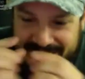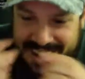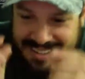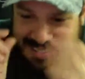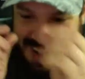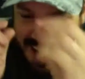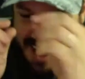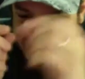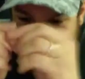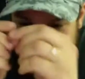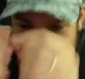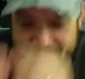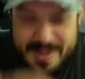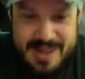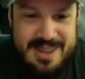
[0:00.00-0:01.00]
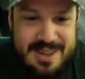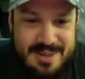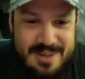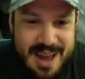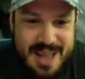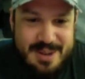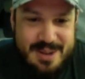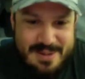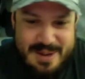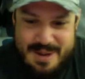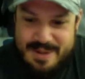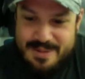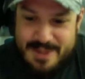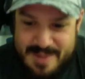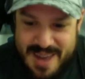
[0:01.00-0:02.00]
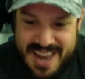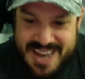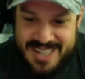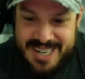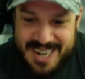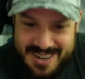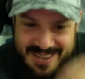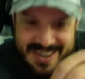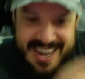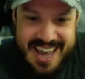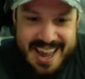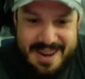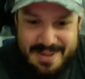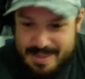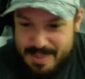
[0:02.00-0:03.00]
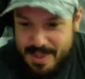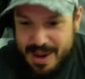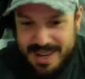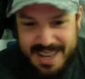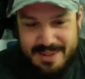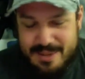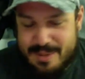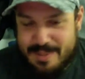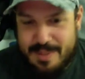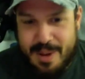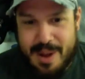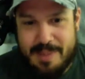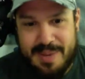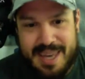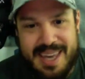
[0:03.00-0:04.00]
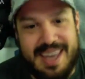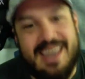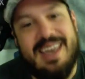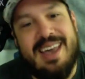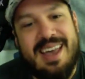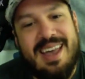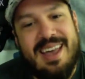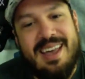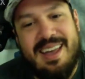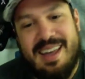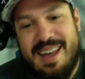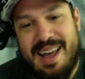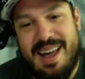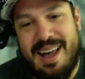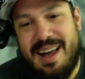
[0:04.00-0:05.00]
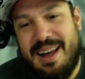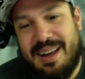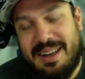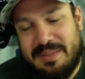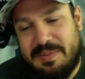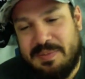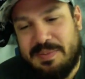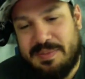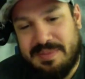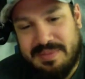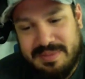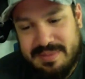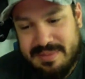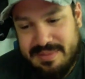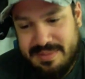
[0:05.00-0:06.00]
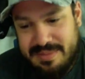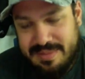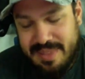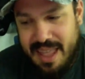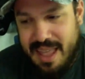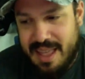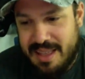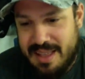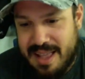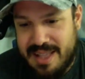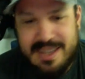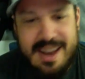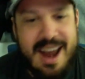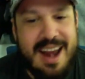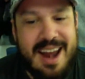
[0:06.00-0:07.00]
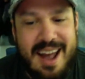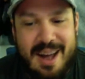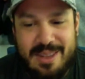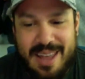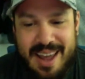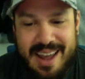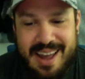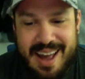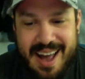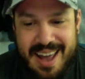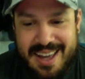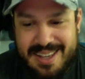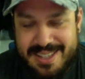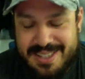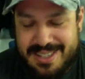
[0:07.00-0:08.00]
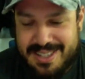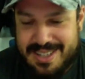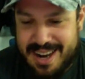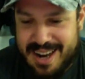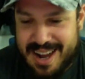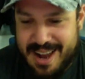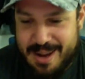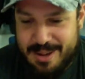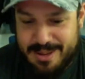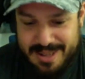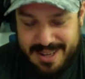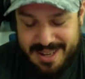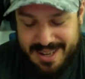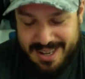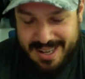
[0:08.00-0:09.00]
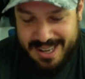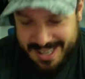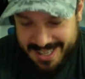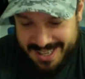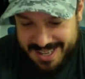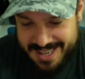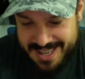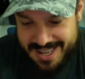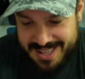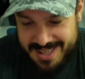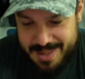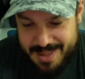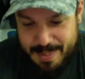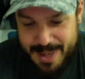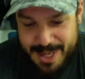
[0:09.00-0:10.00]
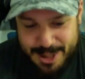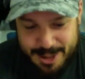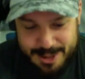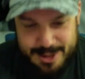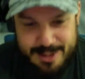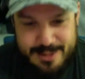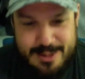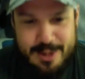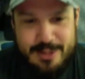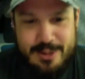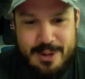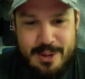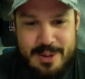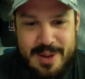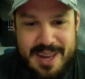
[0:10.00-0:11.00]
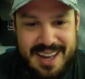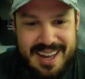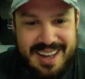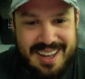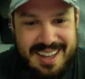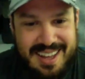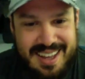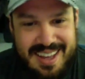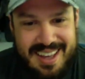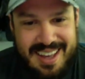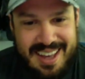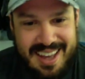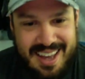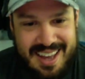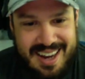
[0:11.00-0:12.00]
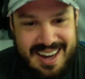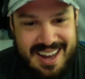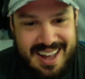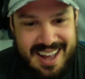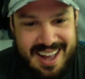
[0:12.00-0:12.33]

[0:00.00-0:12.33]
a tiny little piece of device with the information, and you get it from point A from point B. It's kind of how that guy snuck out the pictures of North Korea in